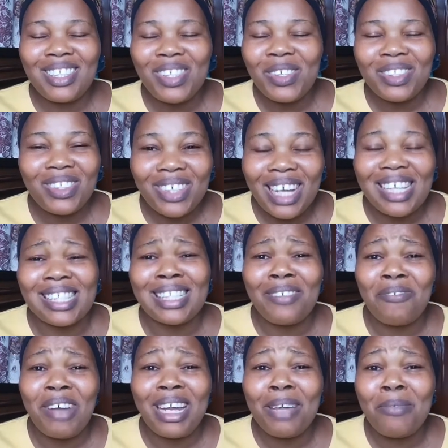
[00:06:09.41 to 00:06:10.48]
do you guys, in
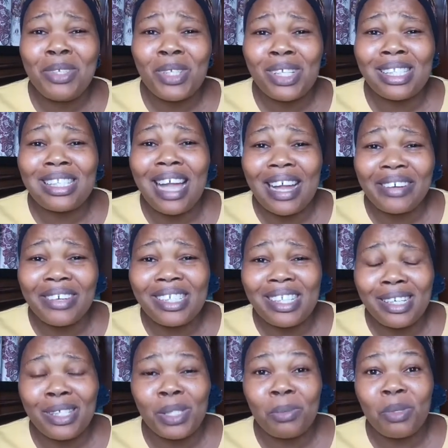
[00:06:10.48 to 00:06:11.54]
fact, let me just digress a
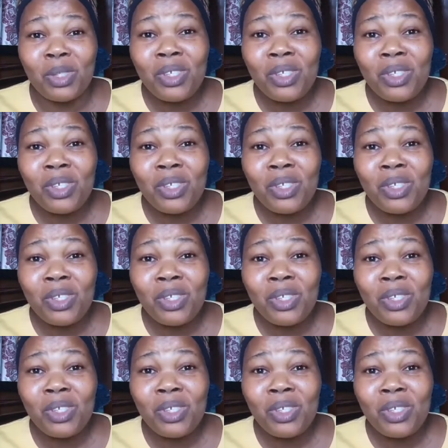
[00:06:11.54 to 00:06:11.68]
little bit.